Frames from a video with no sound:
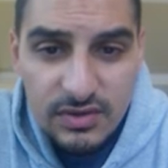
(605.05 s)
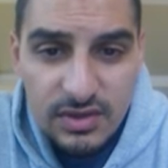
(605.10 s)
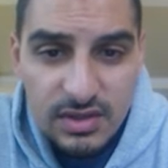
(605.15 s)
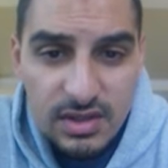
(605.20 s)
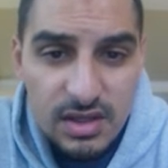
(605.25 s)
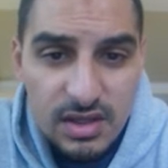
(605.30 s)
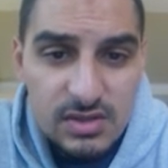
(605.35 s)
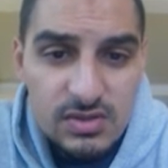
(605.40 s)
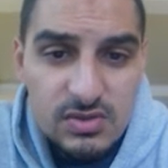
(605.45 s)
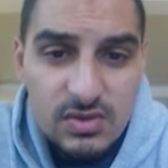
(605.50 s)

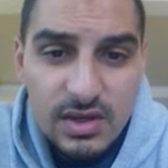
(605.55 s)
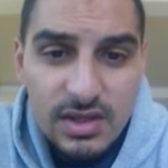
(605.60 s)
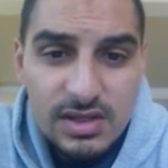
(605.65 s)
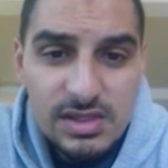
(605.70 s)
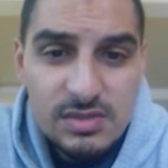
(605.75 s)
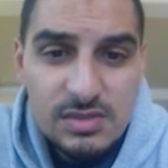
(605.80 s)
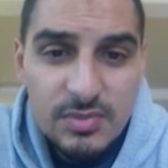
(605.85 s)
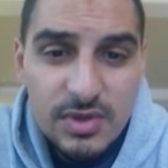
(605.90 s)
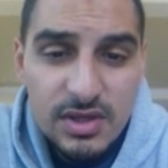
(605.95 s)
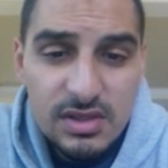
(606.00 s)
here, so I
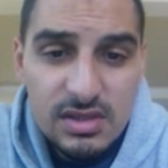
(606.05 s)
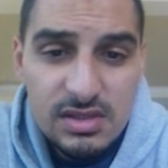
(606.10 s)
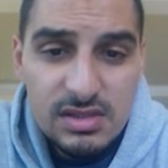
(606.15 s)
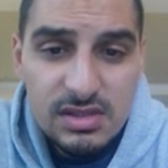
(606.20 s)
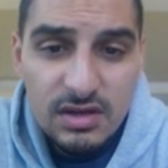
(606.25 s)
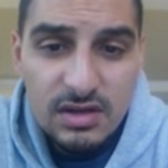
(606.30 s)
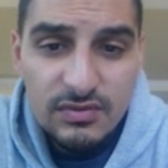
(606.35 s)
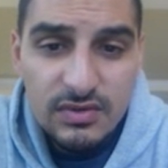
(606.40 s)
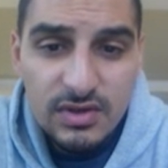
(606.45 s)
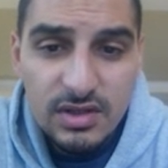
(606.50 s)
expect the
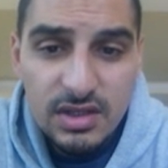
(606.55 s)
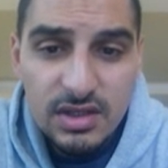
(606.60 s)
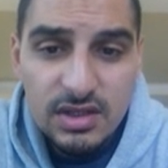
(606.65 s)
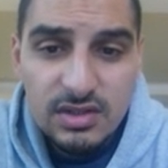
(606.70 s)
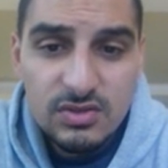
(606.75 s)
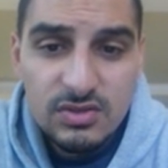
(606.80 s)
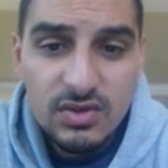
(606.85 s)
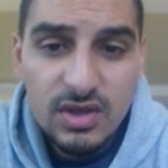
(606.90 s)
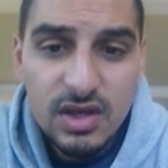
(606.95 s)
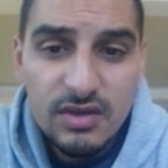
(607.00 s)
sulfur here
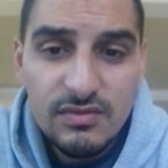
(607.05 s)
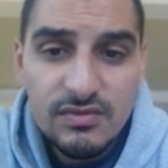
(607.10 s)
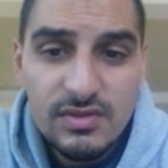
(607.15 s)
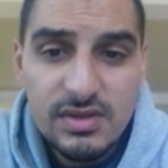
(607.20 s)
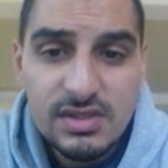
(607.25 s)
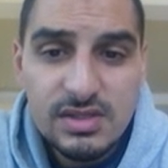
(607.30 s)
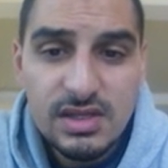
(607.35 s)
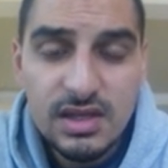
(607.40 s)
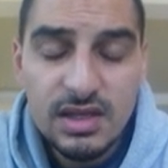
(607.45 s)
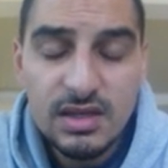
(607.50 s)
to have the
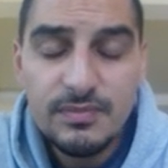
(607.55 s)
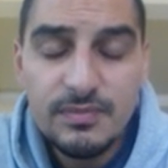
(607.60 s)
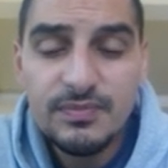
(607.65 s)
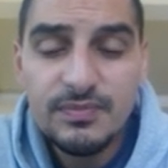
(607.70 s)
same